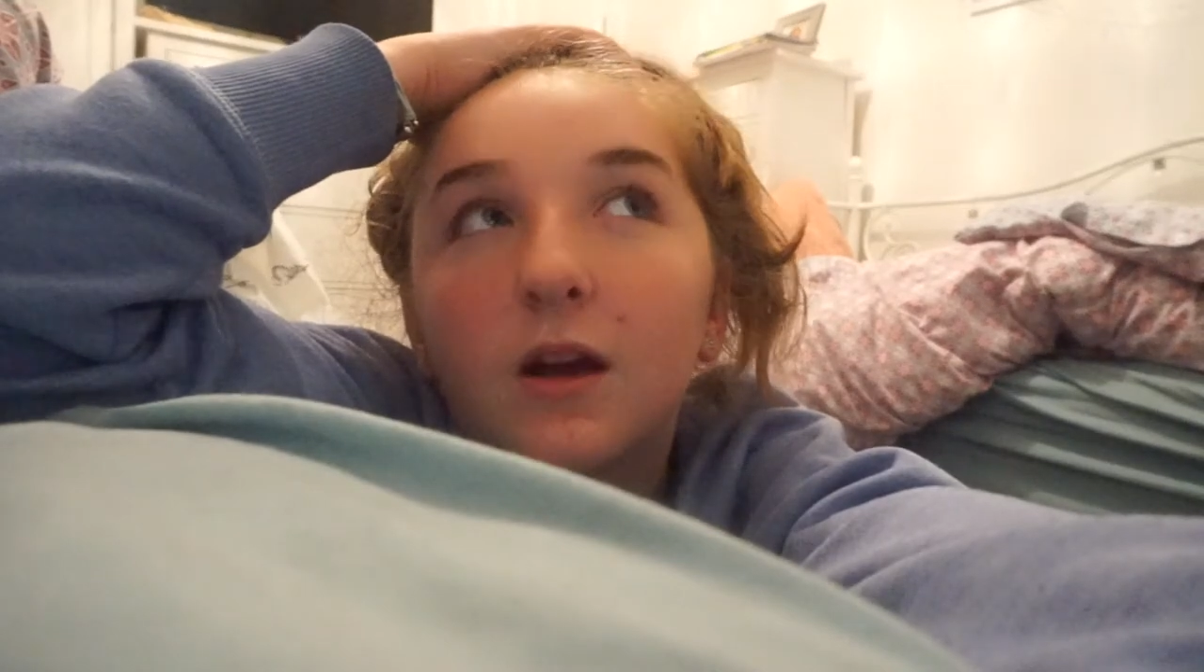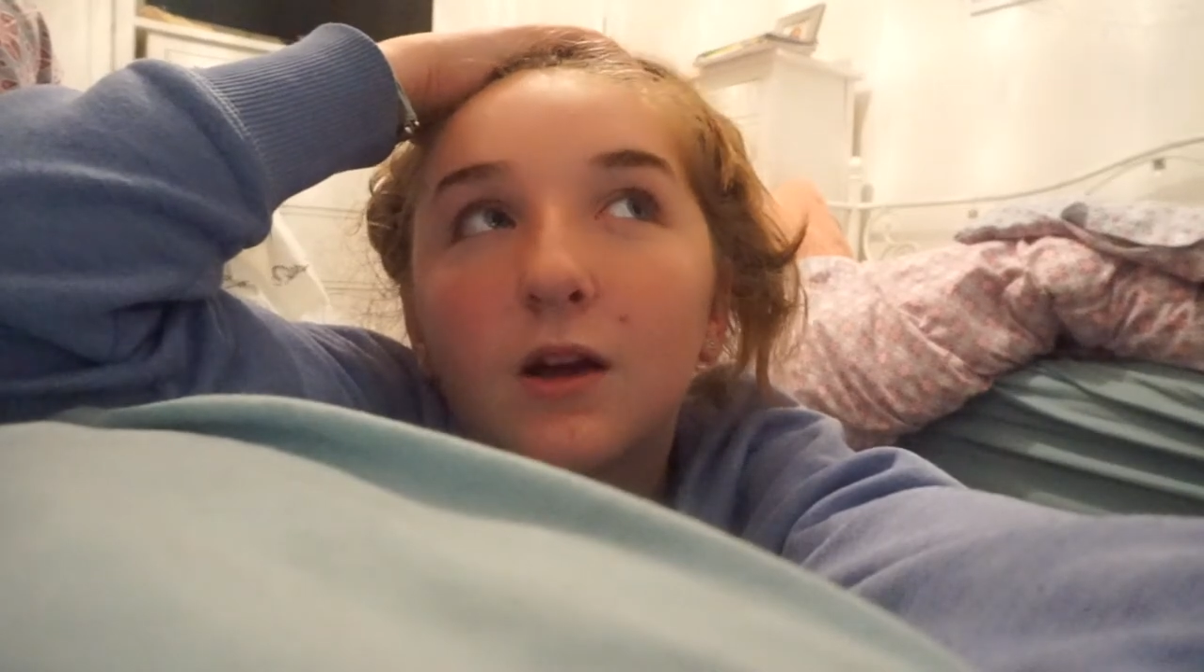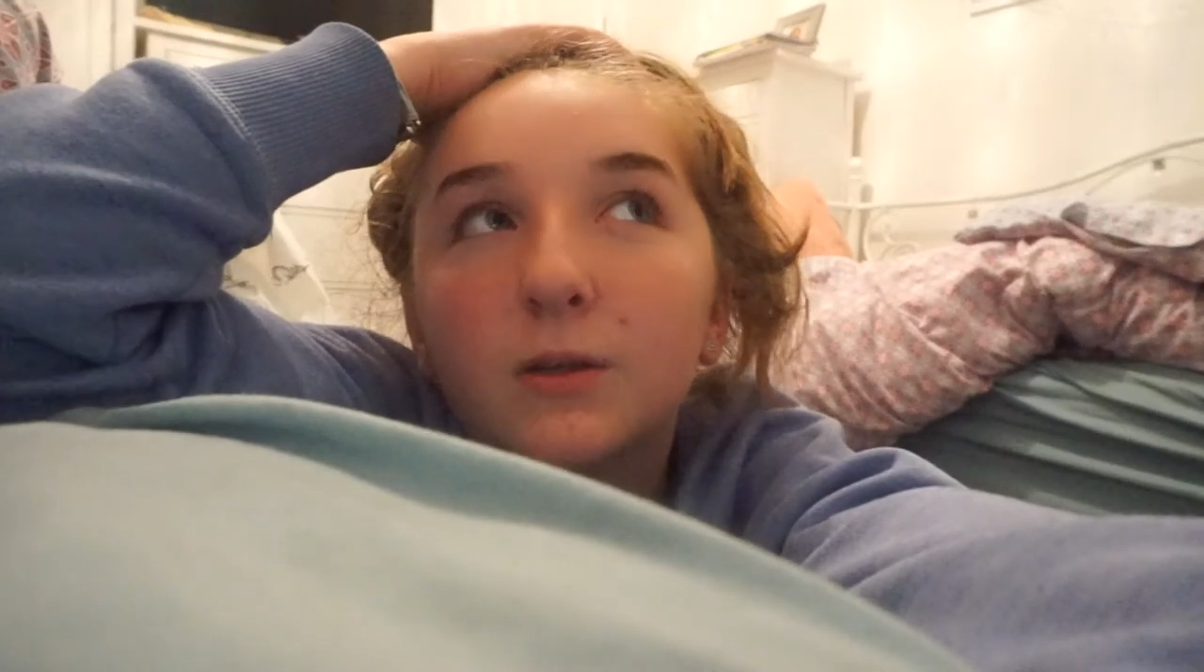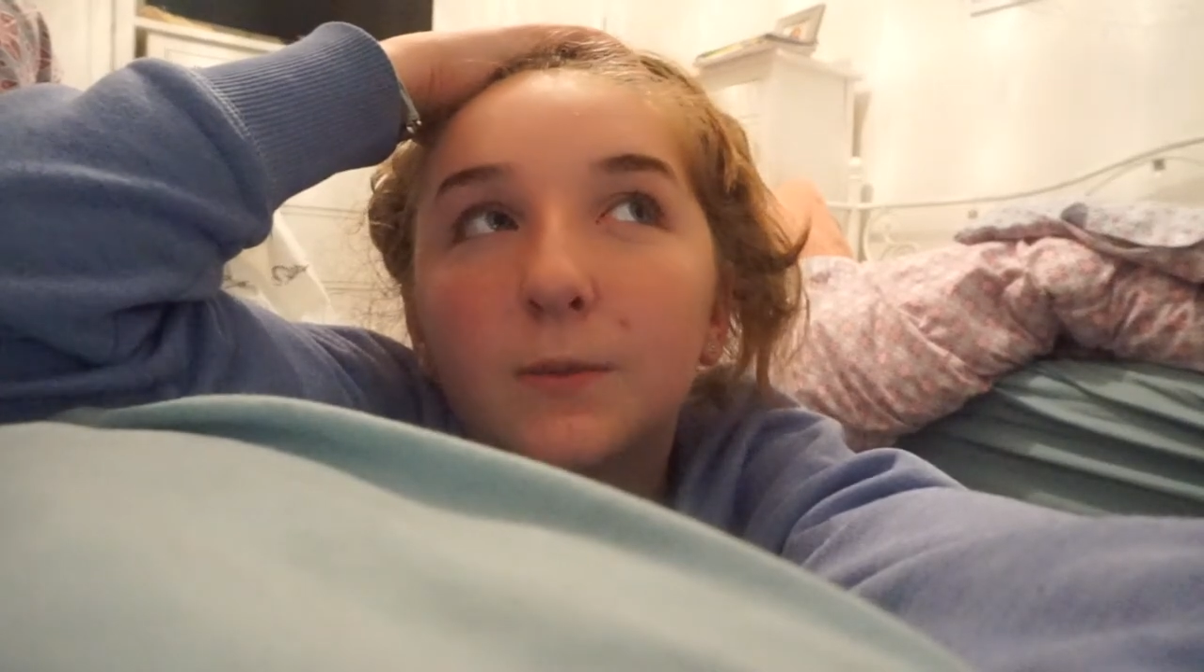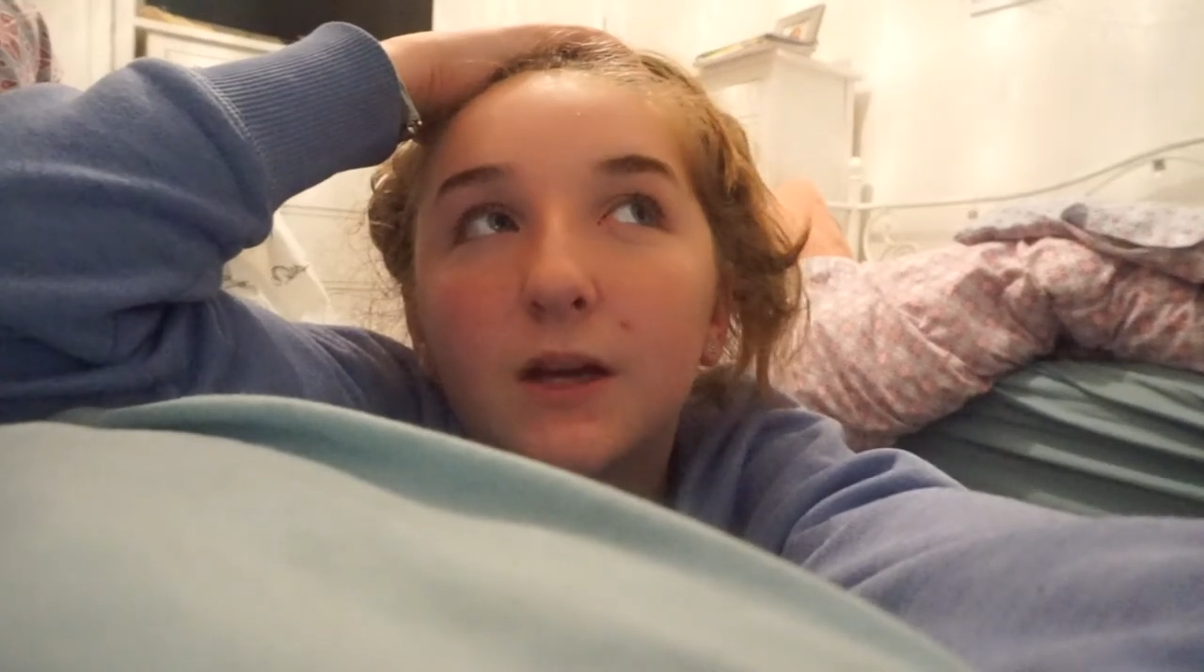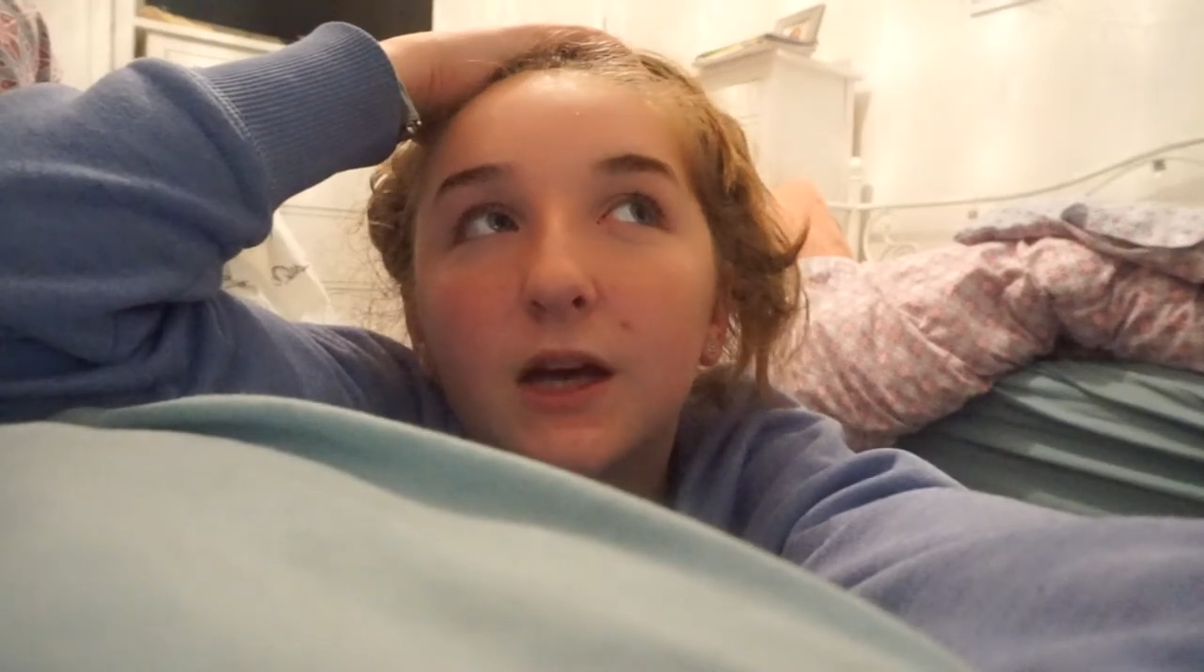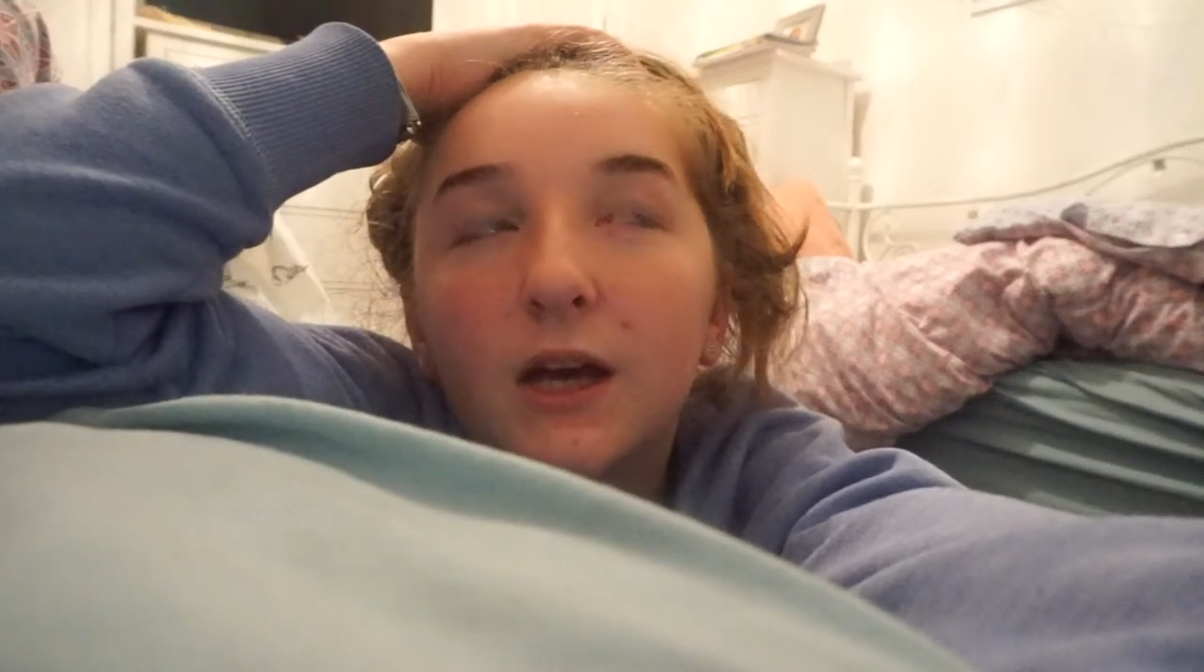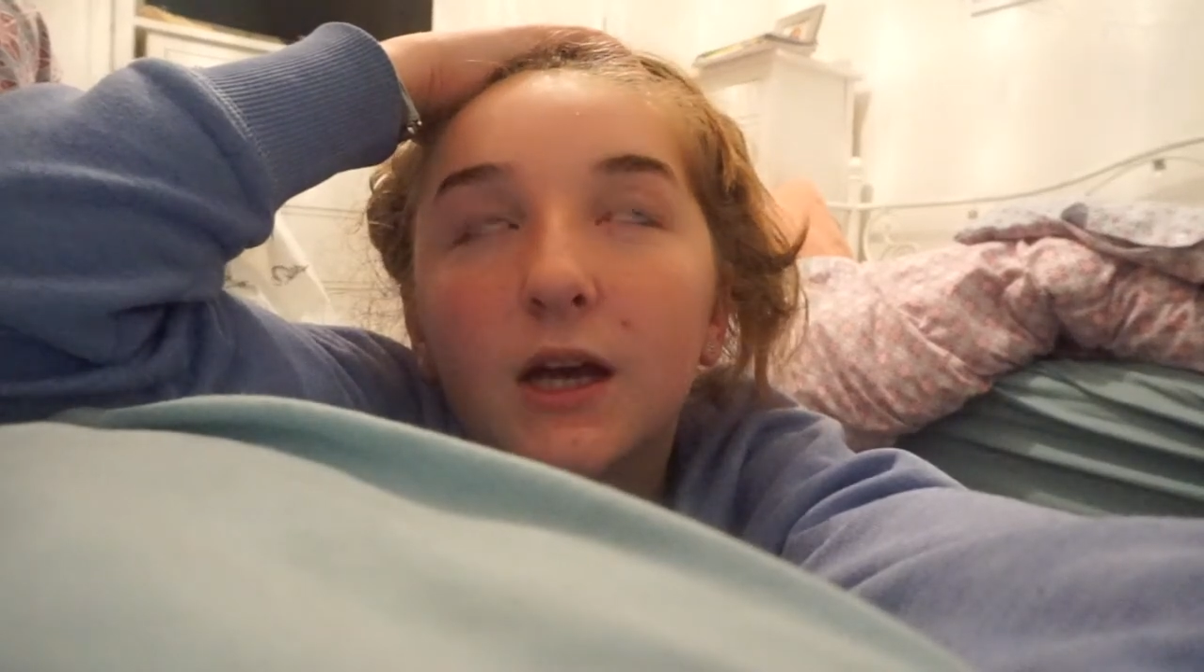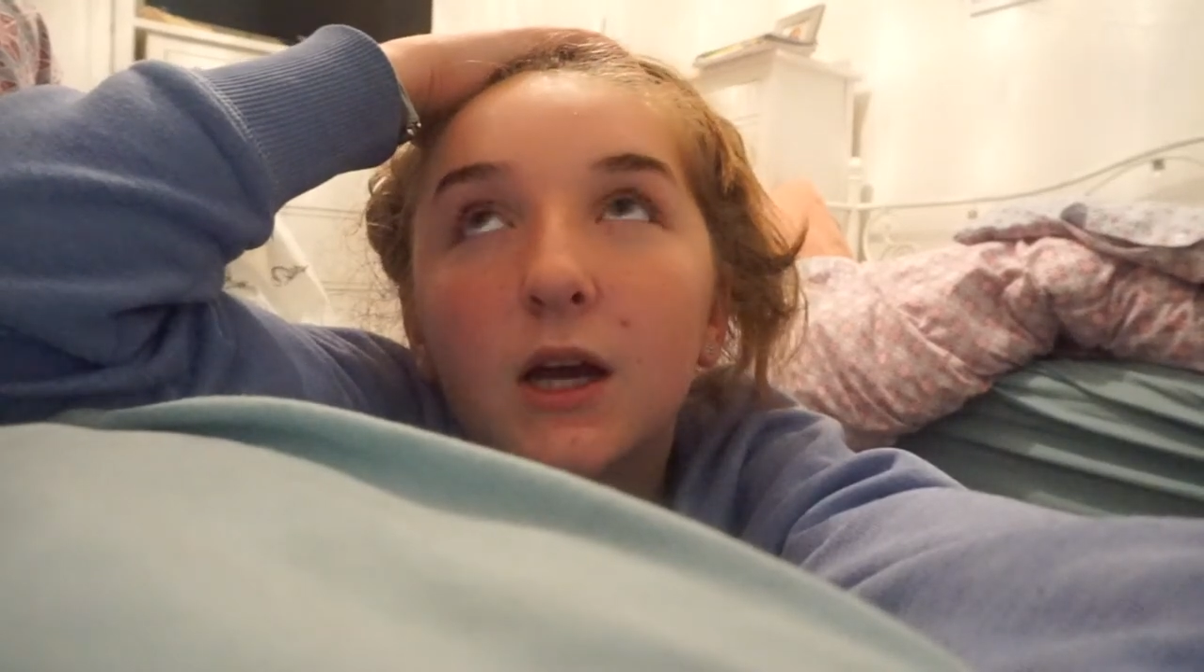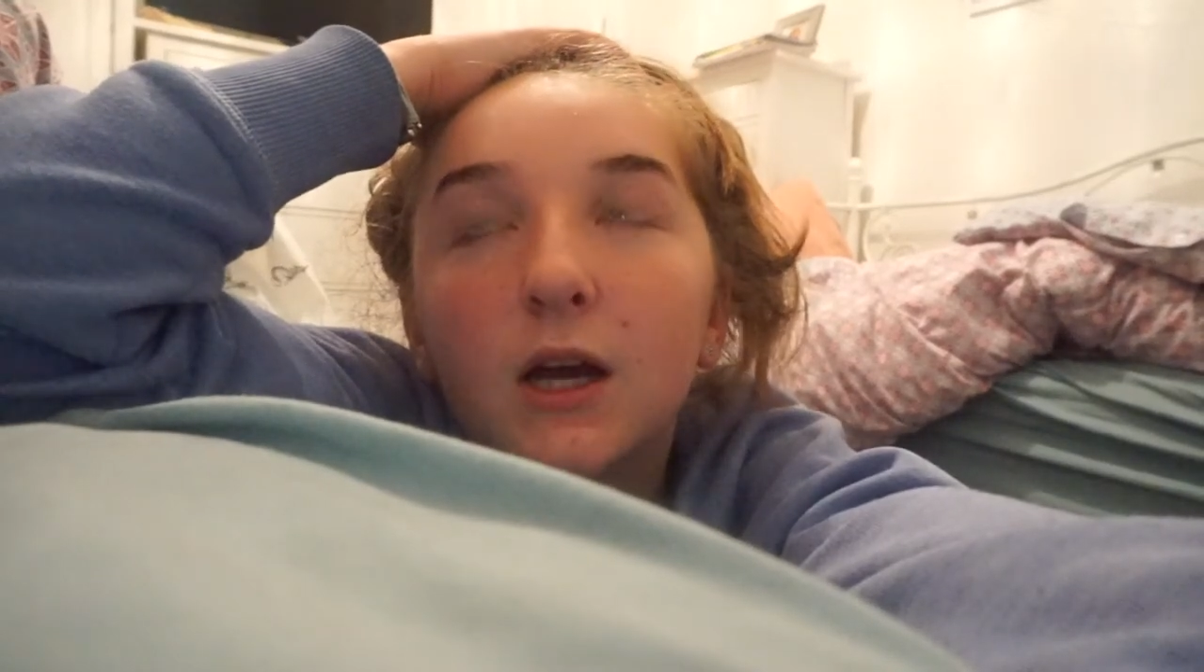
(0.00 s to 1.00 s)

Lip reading: last Monday,